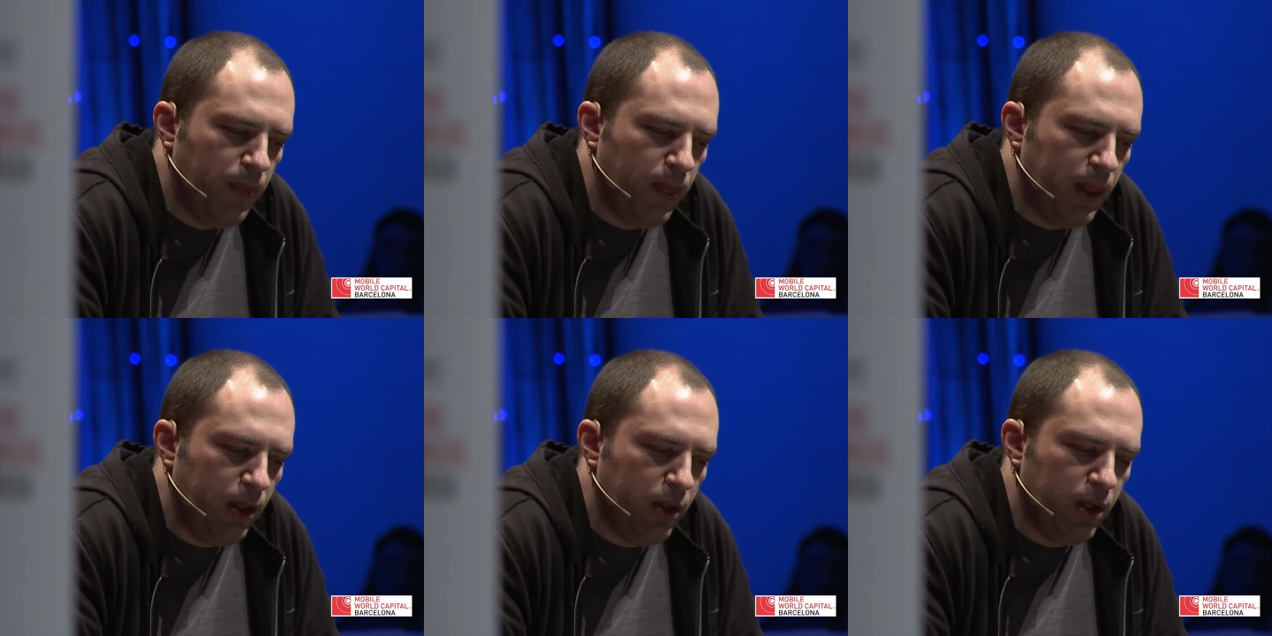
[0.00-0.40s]

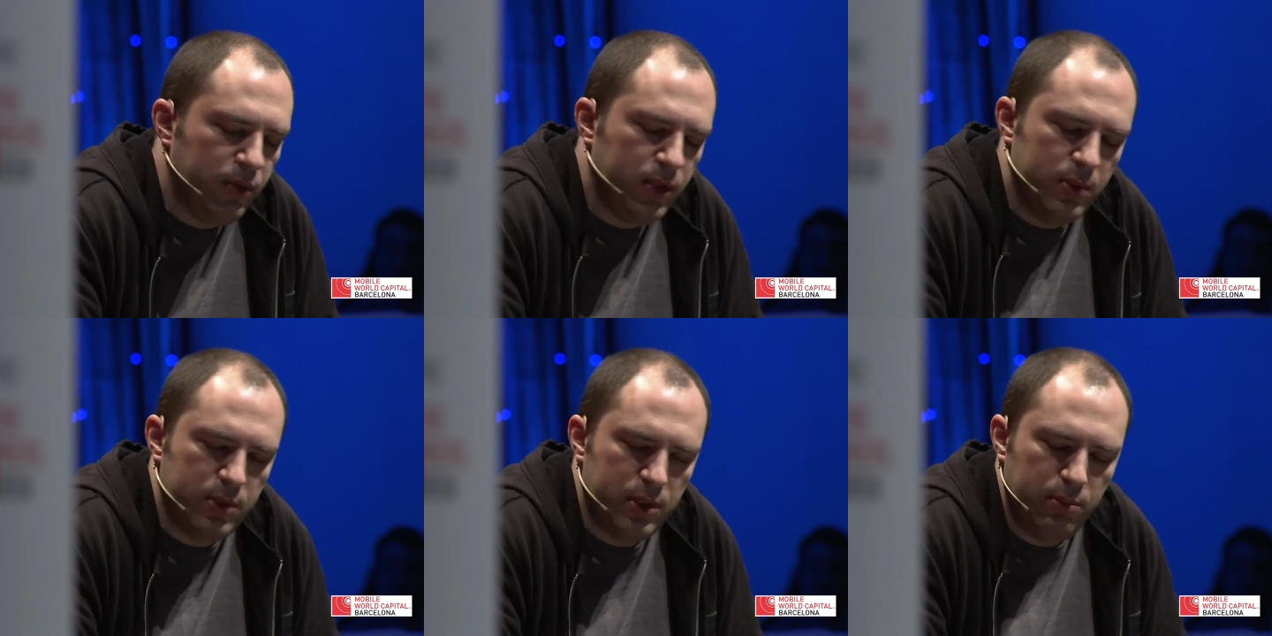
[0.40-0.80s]
a lot of
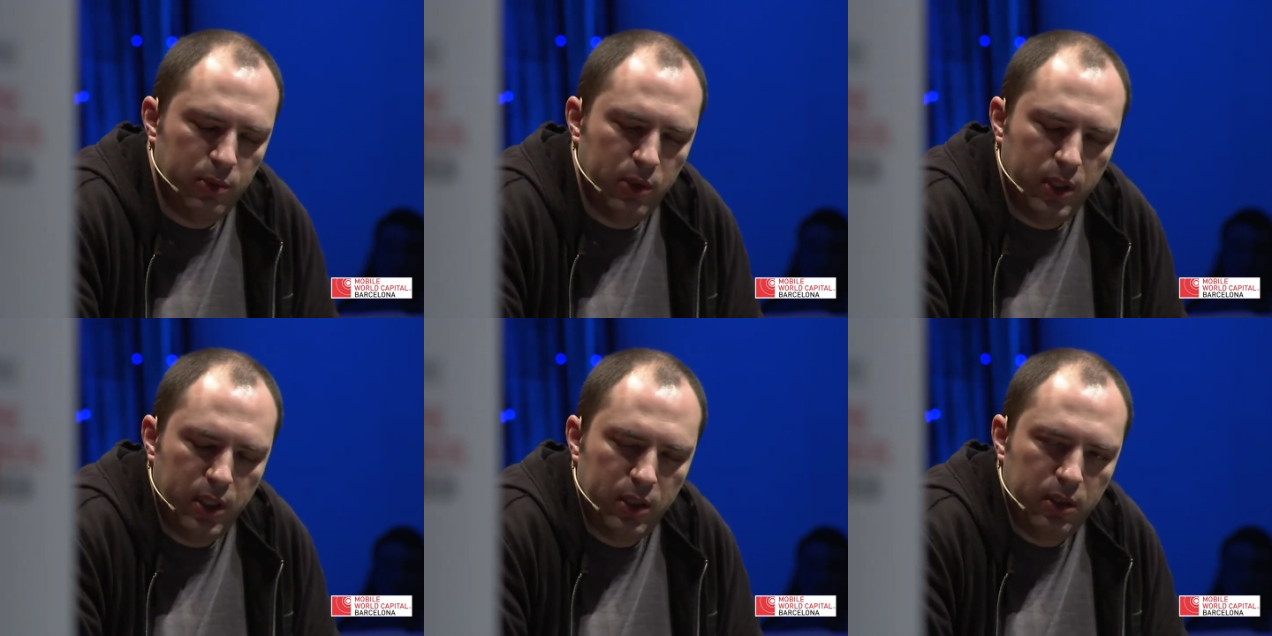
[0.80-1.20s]
times
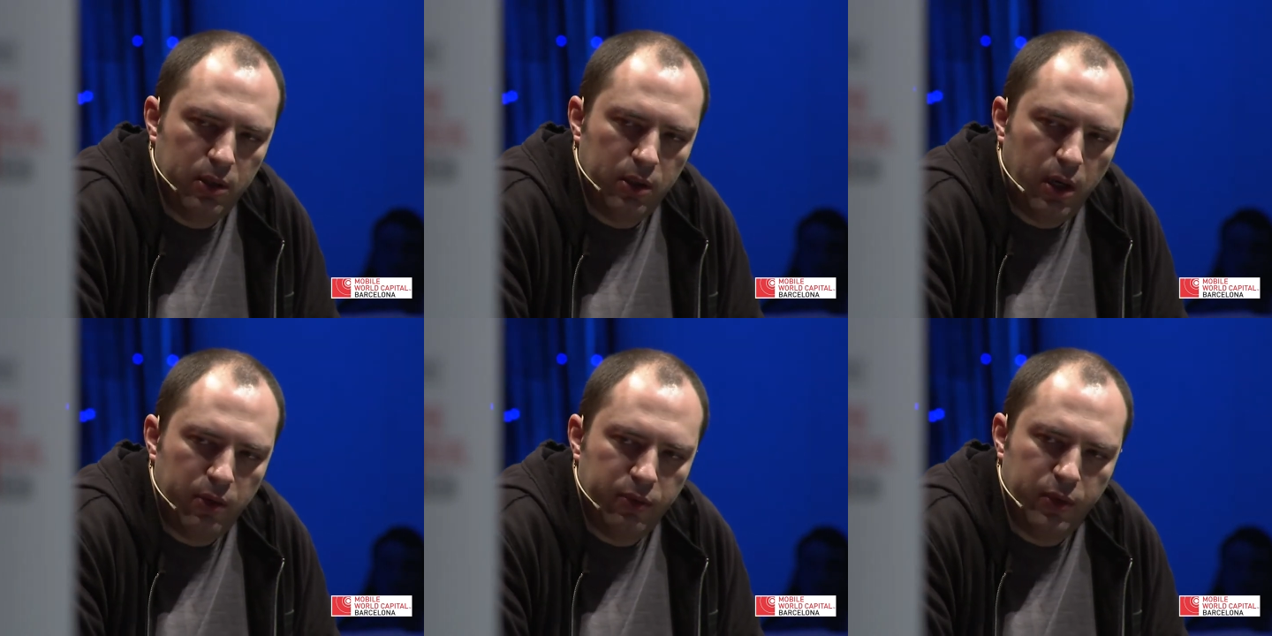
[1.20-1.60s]
emulate in
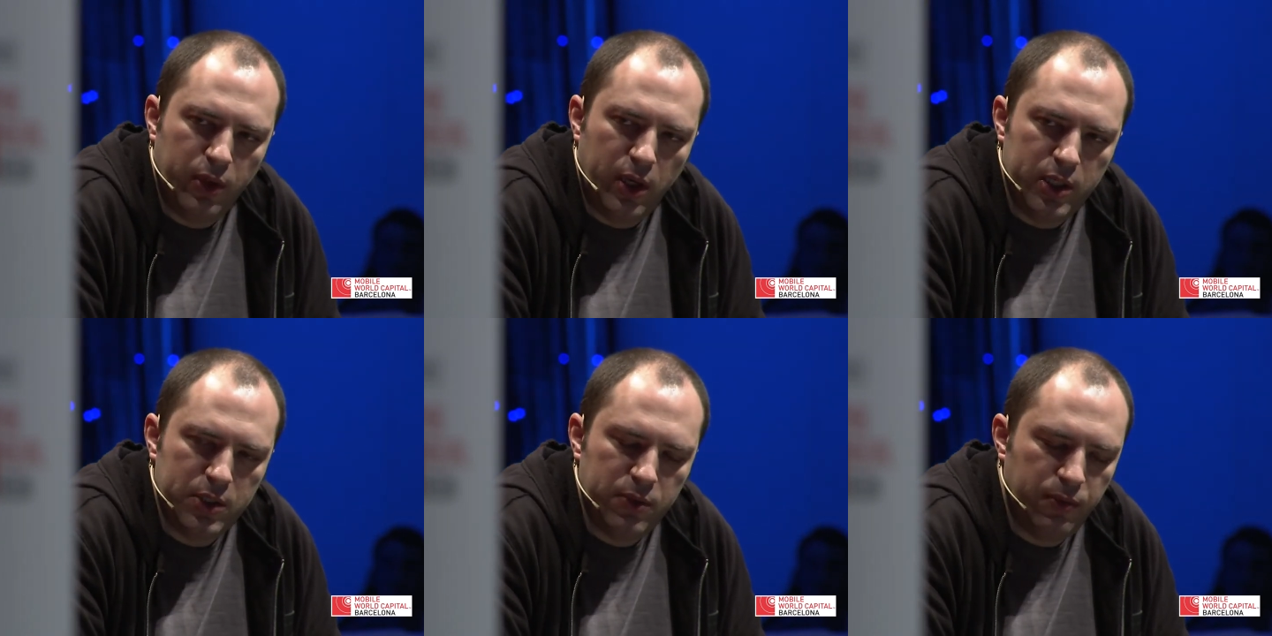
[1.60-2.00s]
our
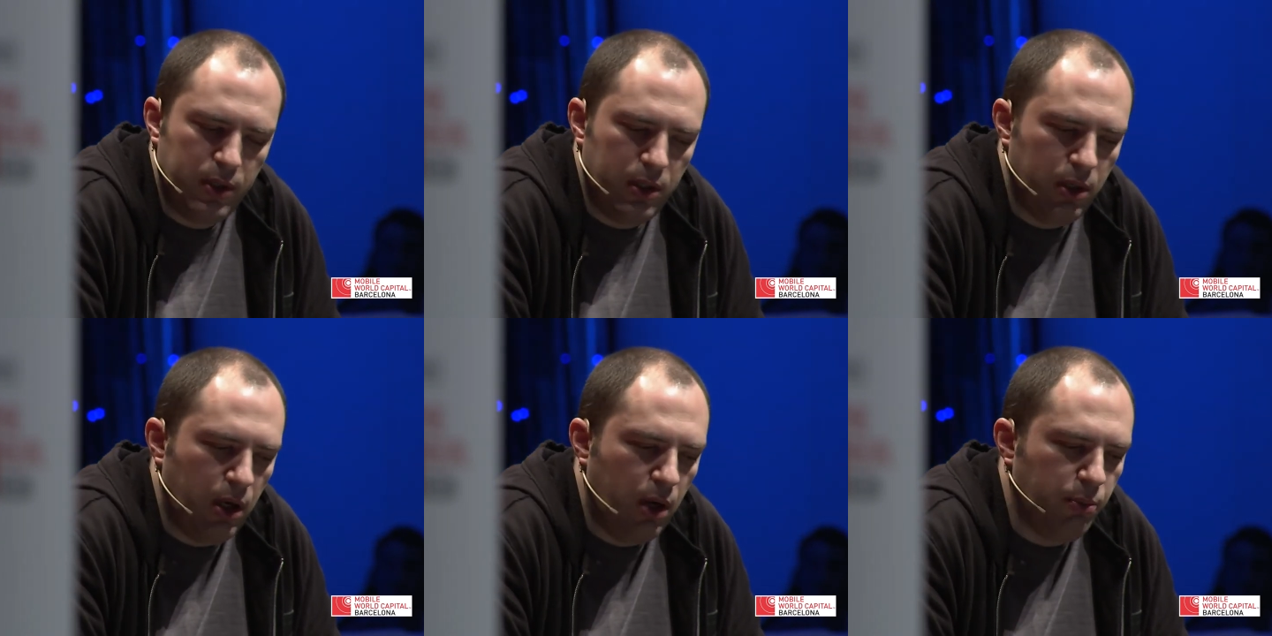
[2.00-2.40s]
philosophy and
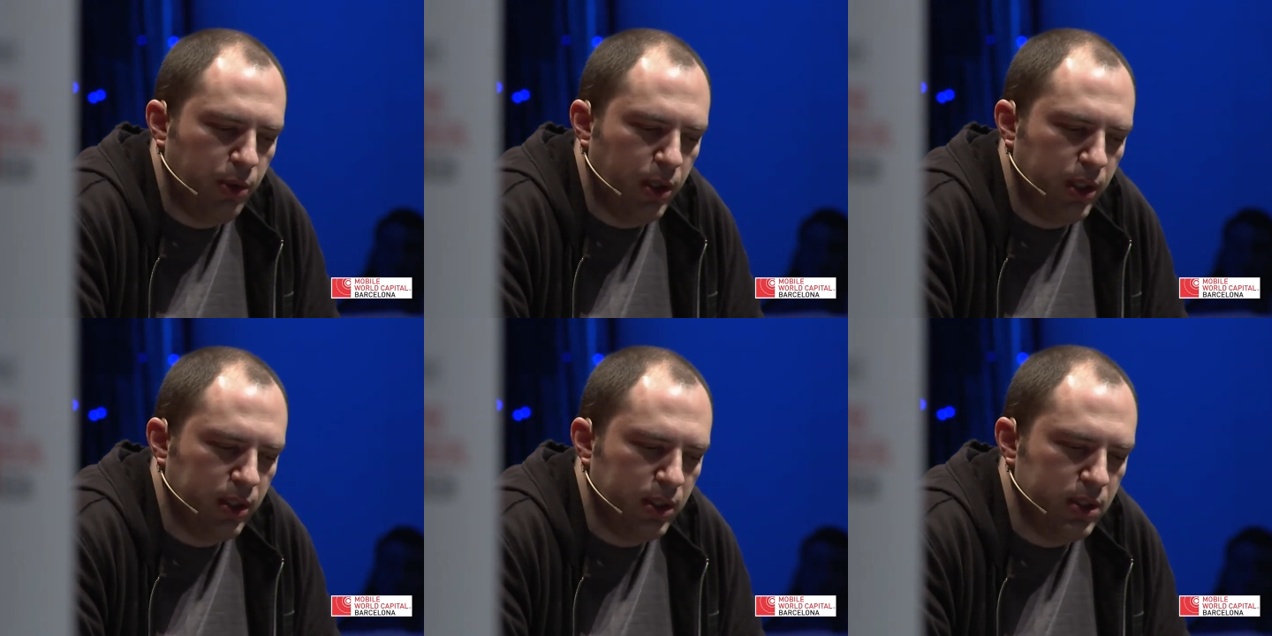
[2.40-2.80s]
in our
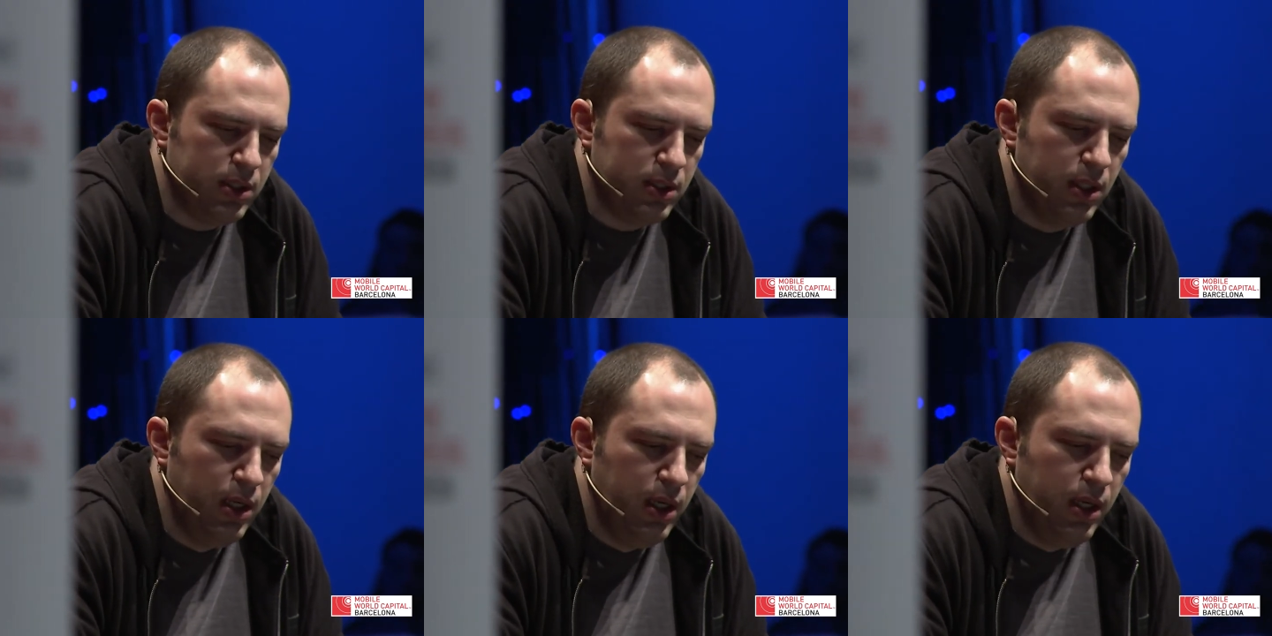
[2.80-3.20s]
product. It's
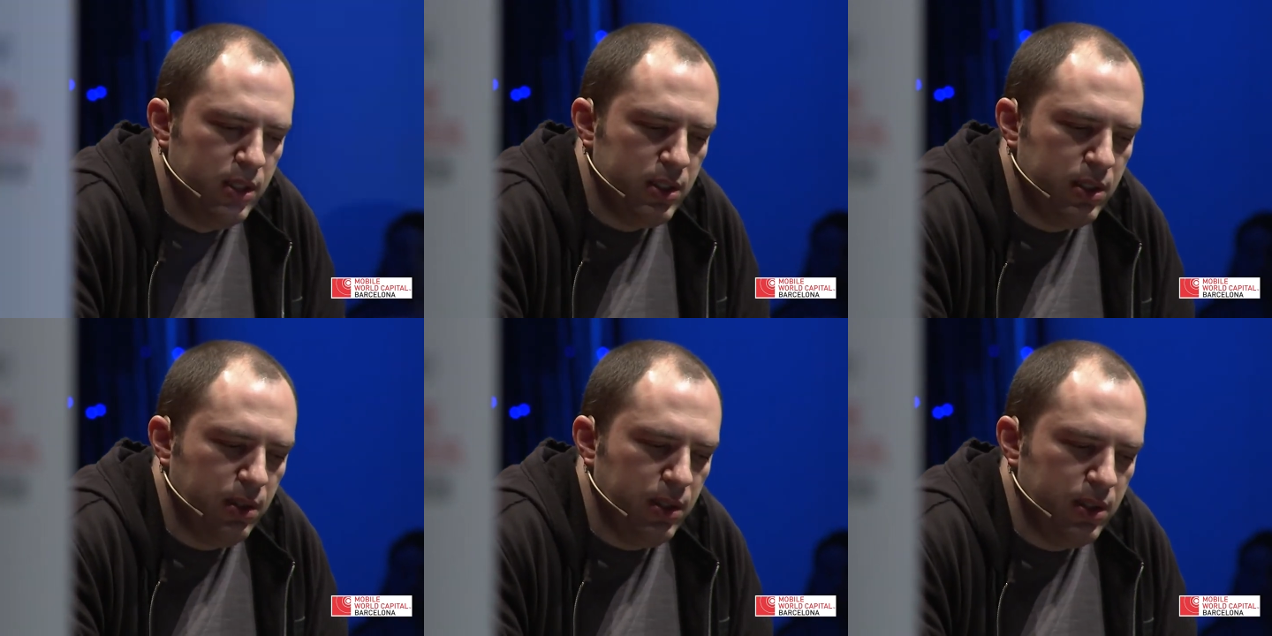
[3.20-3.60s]

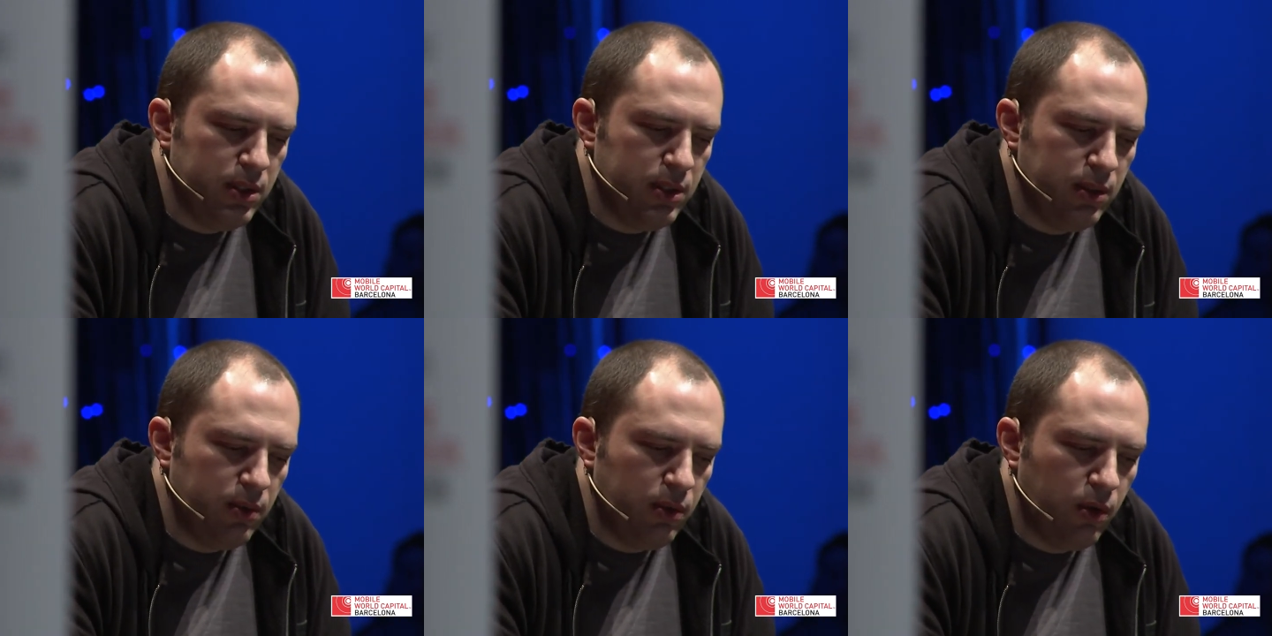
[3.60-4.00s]

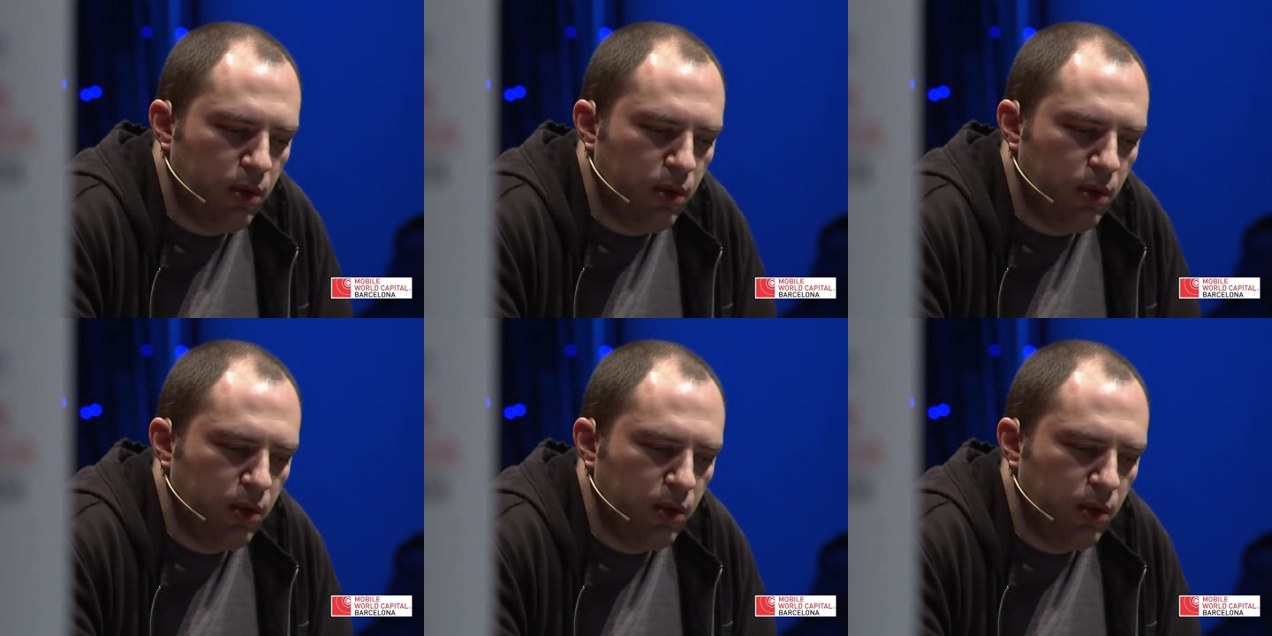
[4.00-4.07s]
the